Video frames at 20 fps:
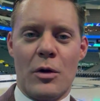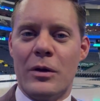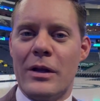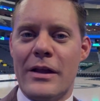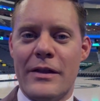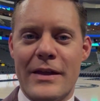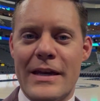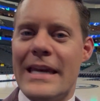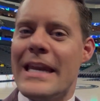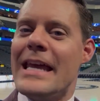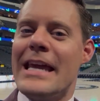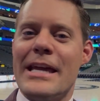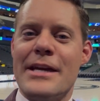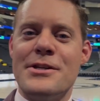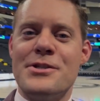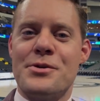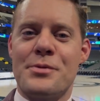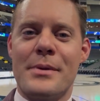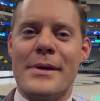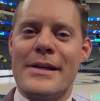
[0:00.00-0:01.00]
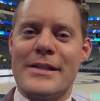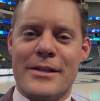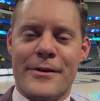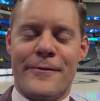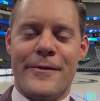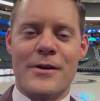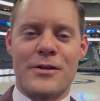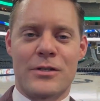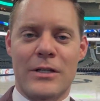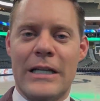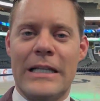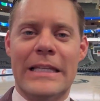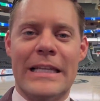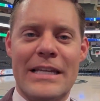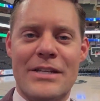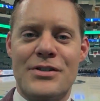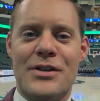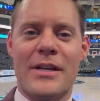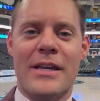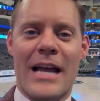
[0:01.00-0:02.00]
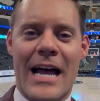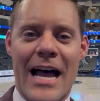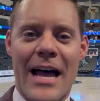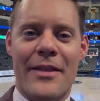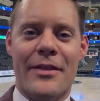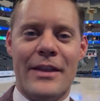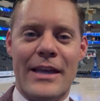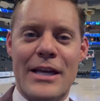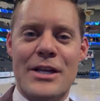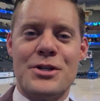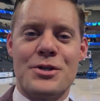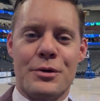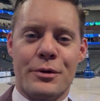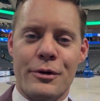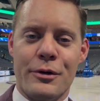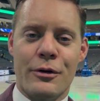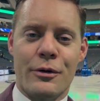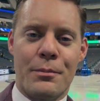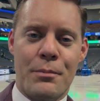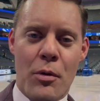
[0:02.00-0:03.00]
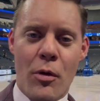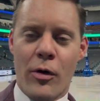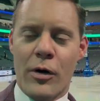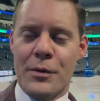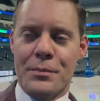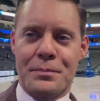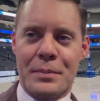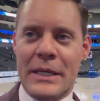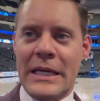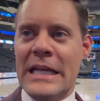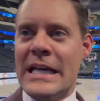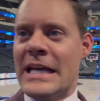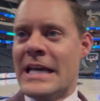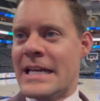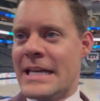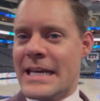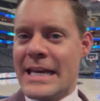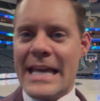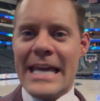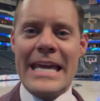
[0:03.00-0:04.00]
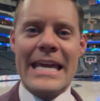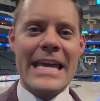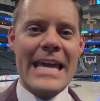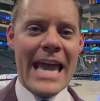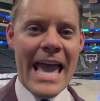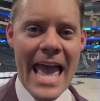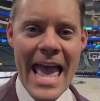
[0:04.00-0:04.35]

Only the knee injury is officially listed on the injury report, but knee,